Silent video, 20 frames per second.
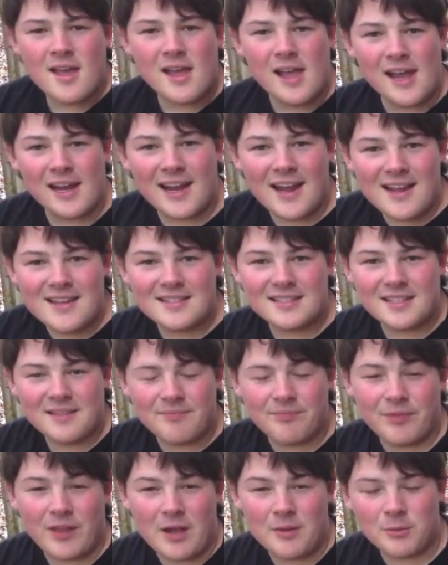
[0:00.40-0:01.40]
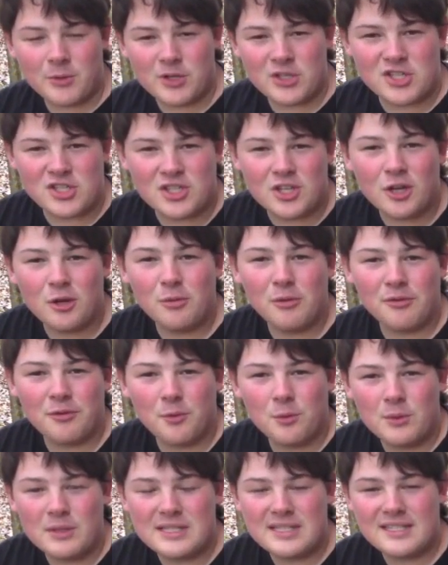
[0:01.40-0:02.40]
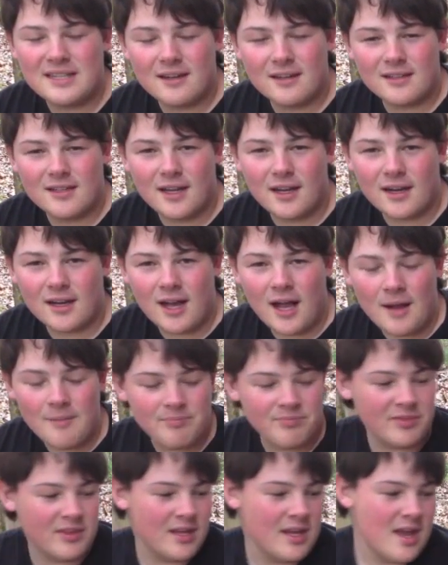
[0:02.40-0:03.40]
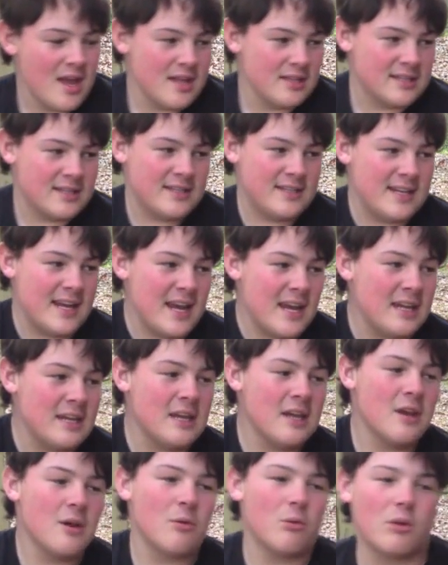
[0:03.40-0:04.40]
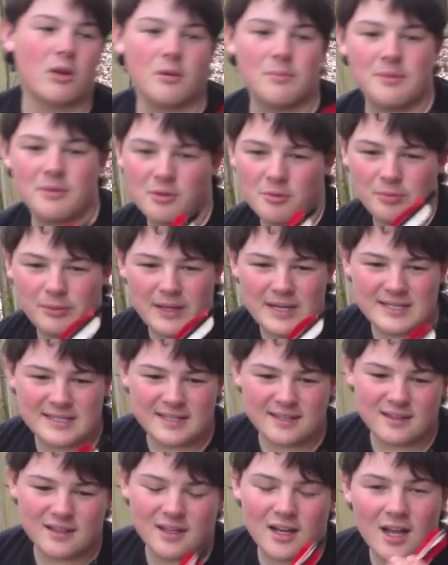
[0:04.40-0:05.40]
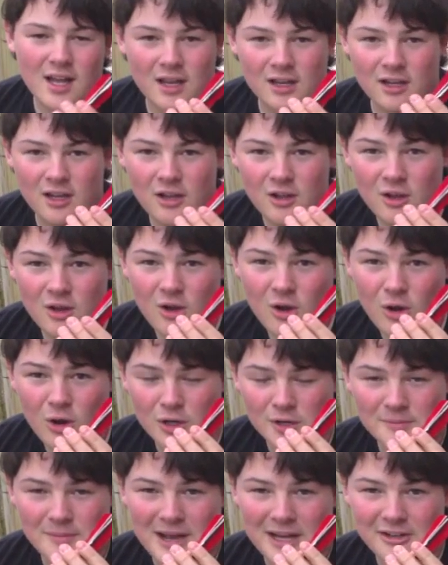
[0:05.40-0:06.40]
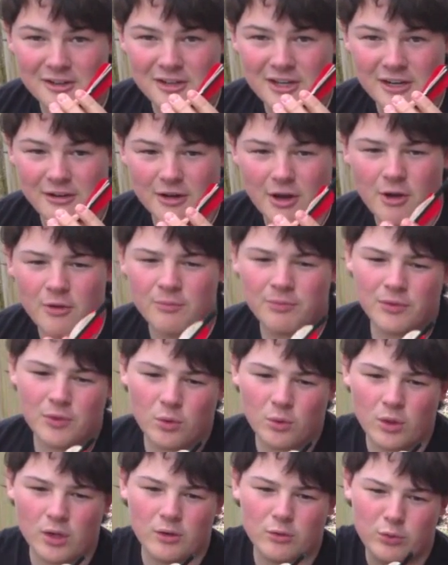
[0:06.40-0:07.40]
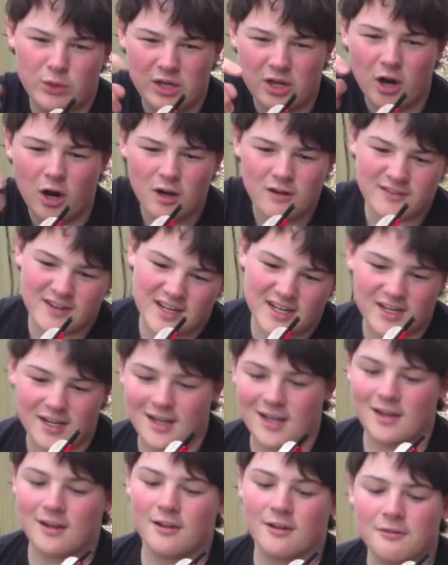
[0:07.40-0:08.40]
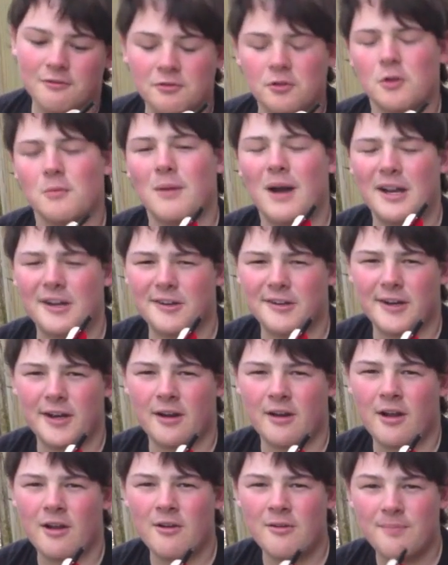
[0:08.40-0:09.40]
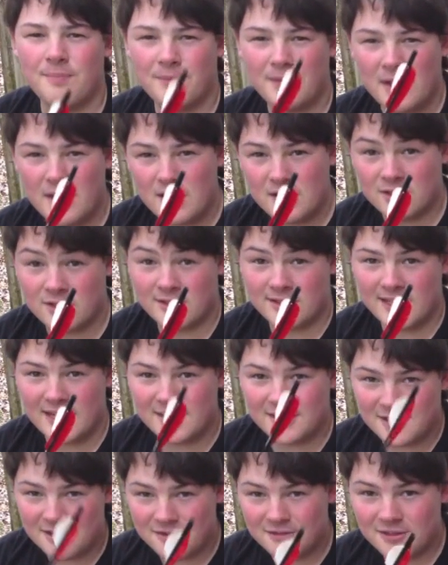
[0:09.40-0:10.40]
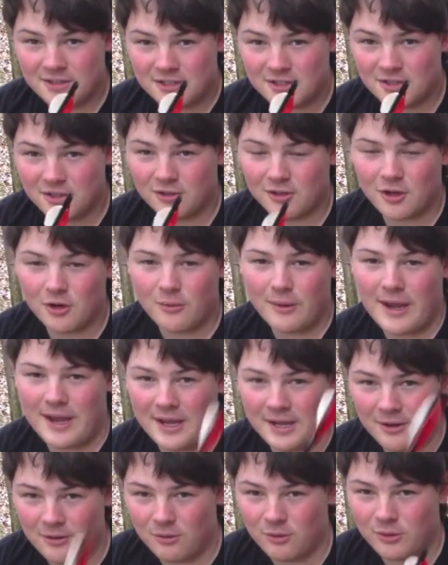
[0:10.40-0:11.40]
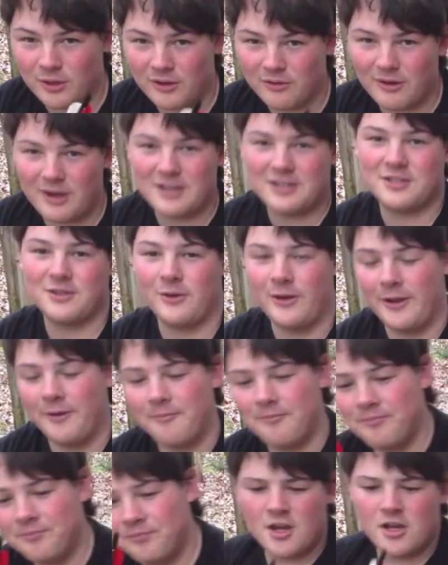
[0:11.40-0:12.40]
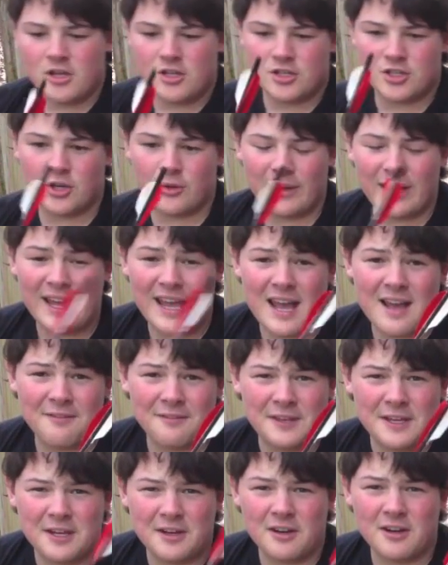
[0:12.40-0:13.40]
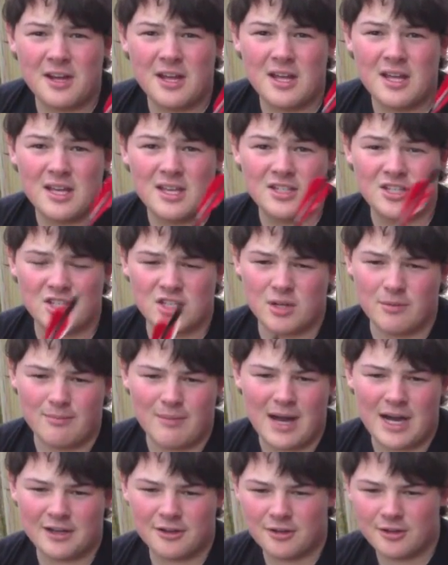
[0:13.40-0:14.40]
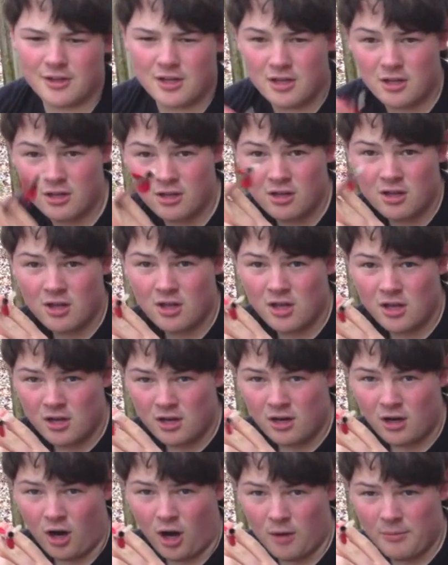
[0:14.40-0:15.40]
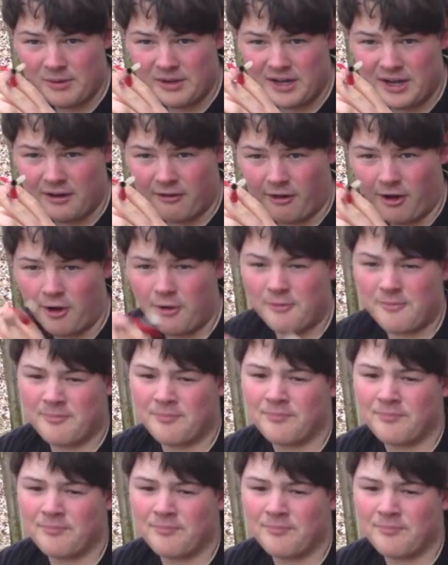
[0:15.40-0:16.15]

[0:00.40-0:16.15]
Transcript: Hey guys, I'm Christian Tobler from WoodsyTech.com. Today we're going to be replacing the nock on a modern arrow, or recarving a nock for a modern arrow. So stay tuned, don't go away, we'll get right to it. So what I have here is just a modern carbon arrow,